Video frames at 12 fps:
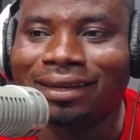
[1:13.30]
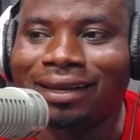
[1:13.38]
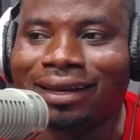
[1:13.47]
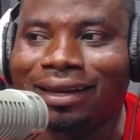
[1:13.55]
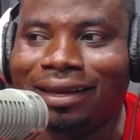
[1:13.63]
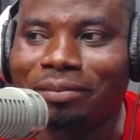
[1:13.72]

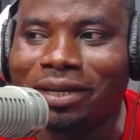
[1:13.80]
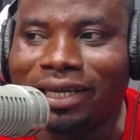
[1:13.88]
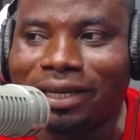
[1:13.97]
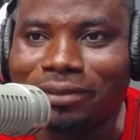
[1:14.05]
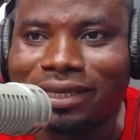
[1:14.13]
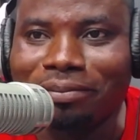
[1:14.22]
Me
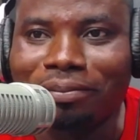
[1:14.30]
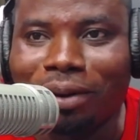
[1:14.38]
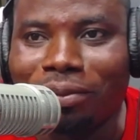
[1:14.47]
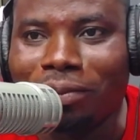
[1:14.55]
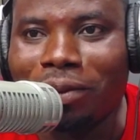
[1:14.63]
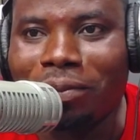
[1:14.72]
dream some
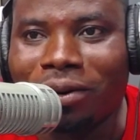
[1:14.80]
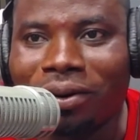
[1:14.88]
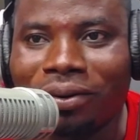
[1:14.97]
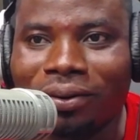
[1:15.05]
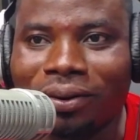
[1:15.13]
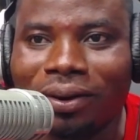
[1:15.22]
babble
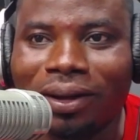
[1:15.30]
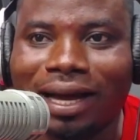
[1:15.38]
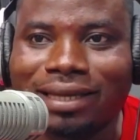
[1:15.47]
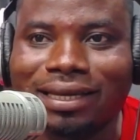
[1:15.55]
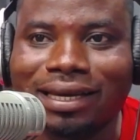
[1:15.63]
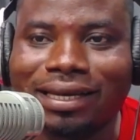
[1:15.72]
born
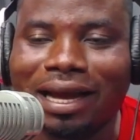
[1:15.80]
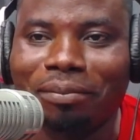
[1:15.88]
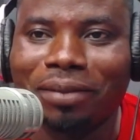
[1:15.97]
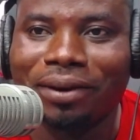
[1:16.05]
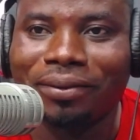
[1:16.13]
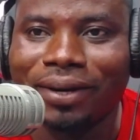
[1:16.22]
as a ya
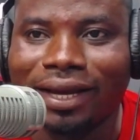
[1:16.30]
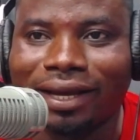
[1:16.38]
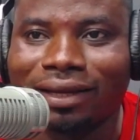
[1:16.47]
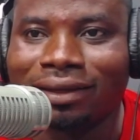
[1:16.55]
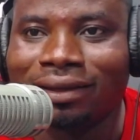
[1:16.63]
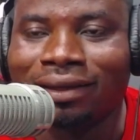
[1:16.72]
baby yet.
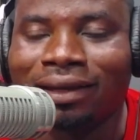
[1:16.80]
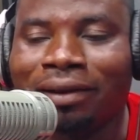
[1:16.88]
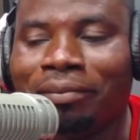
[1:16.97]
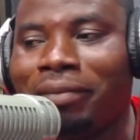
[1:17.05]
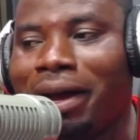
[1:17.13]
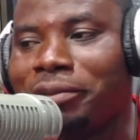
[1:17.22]

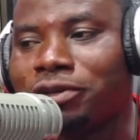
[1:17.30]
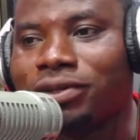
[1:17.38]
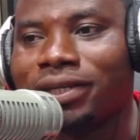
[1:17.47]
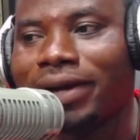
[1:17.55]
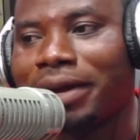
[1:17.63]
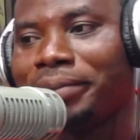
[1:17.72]
Mammy so
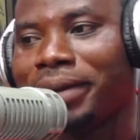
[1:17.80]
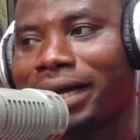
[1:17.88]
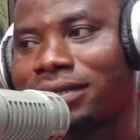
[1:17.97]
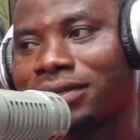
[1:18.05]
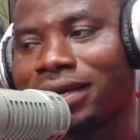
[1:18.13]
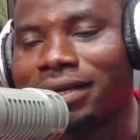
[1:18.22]
try be
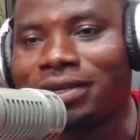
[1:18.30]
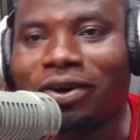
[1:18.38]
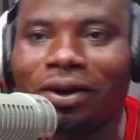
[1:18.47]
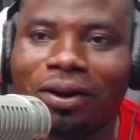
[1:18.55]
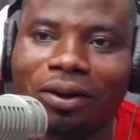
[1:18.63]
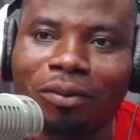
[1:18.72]
as I say, and
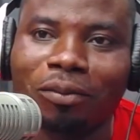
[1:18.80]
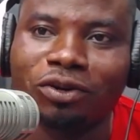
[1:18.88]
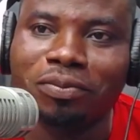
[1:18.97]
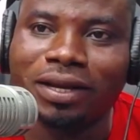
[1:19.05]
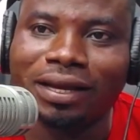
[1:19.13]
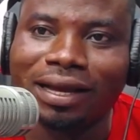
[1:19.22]
about
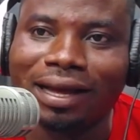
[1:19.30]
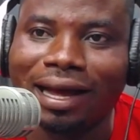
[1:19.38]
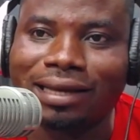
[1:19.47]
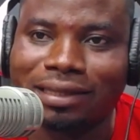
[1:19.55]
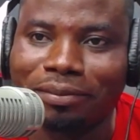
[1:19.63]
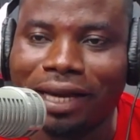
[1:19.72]
me
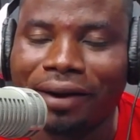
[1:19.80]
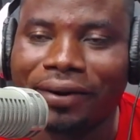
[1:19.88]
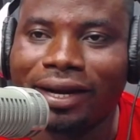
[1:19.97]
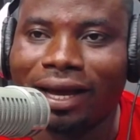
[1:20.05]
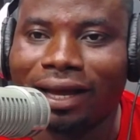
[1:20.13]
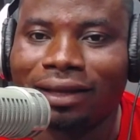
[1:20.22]
as a
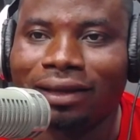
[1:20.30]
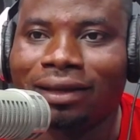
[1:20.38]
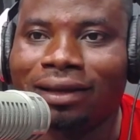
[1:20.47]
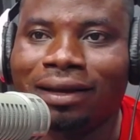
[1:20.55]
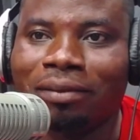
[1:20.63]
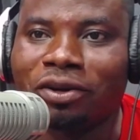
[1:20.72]
arena,
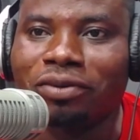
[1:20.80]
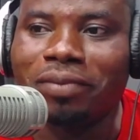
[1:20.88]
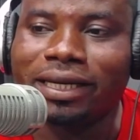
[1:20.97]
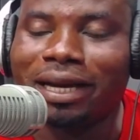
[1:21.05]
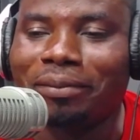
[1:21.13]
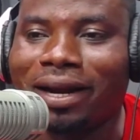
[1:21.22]
but my
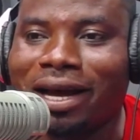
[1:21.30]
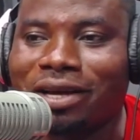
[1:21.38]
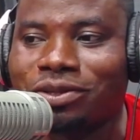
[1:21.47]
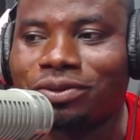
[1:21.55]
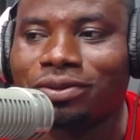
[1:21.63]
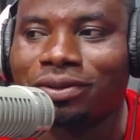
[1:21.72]
German
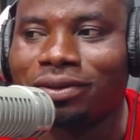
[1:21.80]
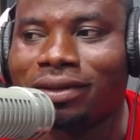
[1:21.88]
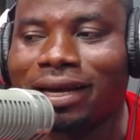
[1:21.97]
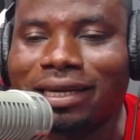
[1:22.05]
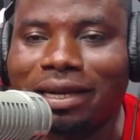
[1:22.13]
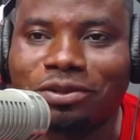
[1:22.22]
answer.
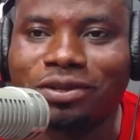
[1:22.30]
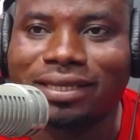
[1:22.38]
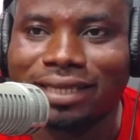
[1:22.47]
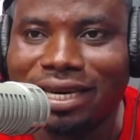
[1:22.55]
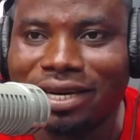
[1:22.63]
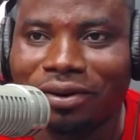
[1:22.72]
That I'm soon a
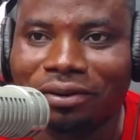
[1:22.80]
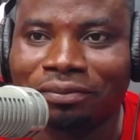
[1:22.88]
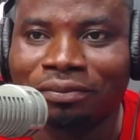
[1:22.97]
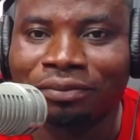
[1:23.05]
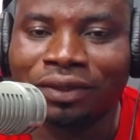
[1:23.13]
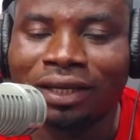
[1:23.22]
skin hook.
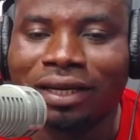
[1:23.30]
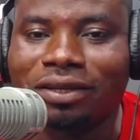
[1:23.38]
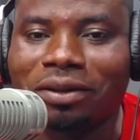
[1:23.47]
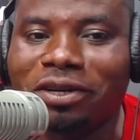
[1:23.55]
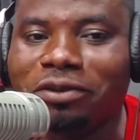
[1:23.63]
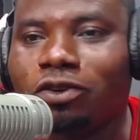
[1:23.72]

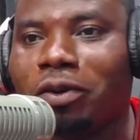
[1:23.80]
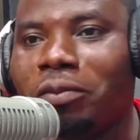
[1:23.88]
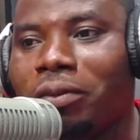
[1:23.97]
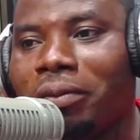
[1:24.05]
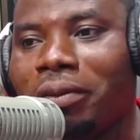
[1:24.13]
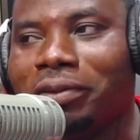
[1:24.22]
Tommy didn't
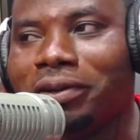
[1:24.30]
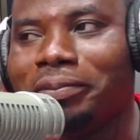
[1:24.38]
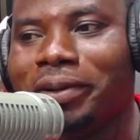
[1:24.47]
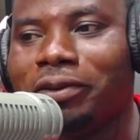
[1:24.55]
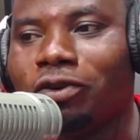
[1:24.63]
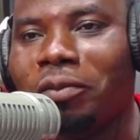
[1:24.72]

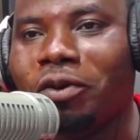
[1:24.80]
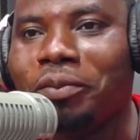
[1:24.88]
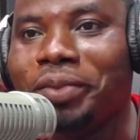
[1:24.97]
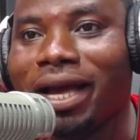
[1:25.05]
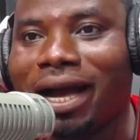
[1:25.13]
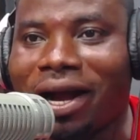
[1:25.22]
come o
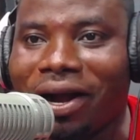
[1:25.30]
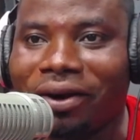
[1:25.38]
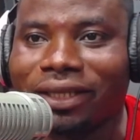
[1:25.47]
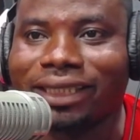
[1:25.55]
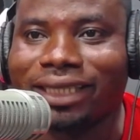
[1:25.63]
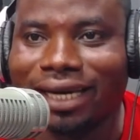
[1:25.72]
beer
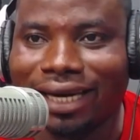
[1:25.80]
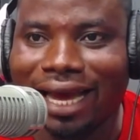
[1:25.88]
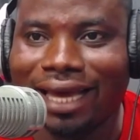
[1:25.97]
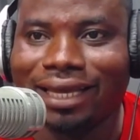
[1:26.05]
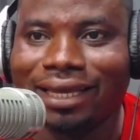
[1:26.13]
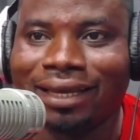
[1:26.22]
or chichel
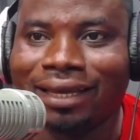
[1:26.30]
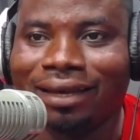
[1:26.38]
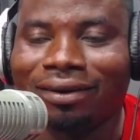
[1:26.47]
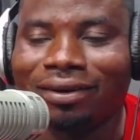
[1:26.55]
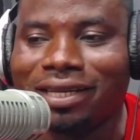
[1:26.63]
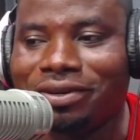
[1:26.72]
nine,
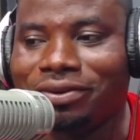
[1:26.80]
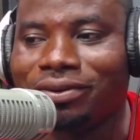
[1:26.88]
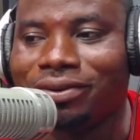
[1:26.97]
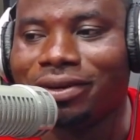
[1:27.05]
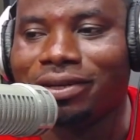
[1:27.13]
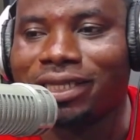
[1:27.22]
or dear
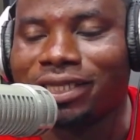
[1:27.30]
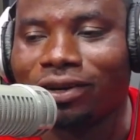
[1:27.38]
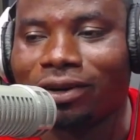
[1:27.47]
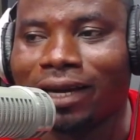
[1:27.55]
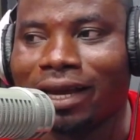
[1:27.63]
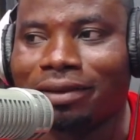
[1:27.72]
drew a teacher
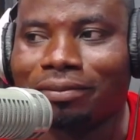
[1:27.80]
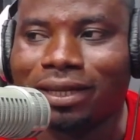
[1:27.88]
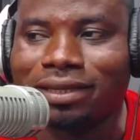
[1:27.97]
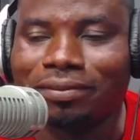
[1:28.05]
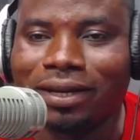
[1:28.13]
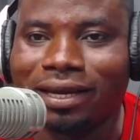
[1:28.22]
on nine,
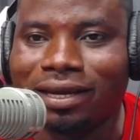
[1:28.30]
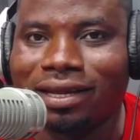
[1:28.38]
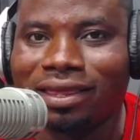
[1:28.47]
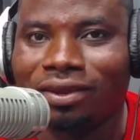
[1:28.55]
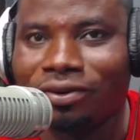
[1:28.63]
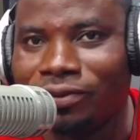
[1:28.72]
but by
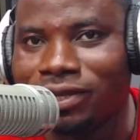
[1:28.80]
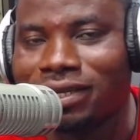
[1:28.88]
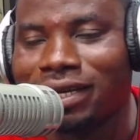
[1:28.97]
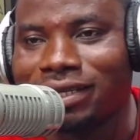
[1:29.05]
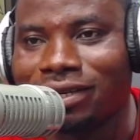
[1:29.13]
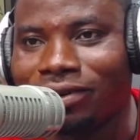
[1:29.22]
3 weeks
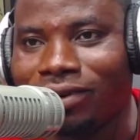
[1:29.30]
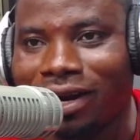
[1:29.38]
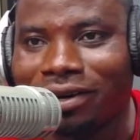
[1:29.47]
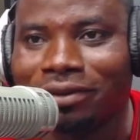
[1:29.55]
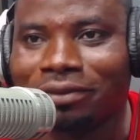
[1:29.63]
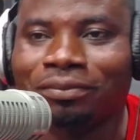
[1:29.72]
searching the
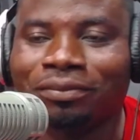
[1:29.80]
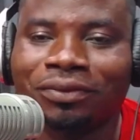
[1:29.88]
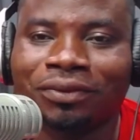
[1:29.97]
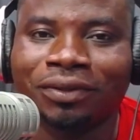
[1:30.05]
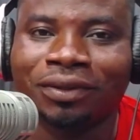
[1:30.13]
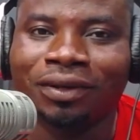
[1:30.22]
crano.
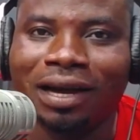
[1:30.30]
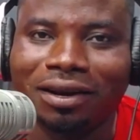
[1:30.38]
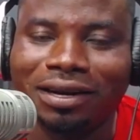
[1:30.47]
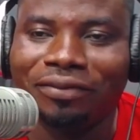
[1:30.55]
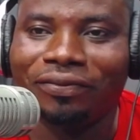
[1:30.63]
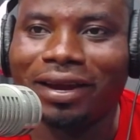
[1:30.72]

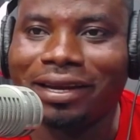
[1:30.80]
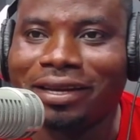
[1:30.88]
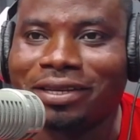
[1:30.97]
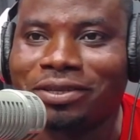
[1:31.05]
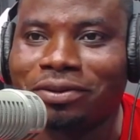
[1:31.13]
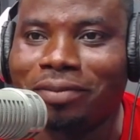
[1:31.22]
Another
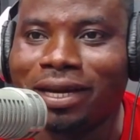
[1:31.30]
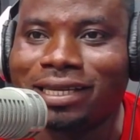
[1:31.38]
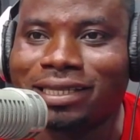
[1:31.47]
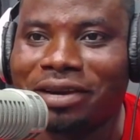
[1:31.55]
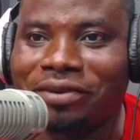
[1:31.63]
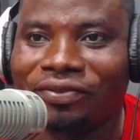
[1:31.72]
Friday, so many
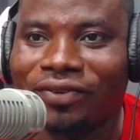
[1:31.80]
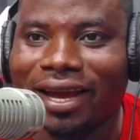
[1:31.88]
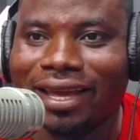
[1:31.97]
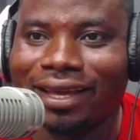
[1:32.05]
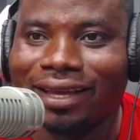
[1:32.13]
send fry.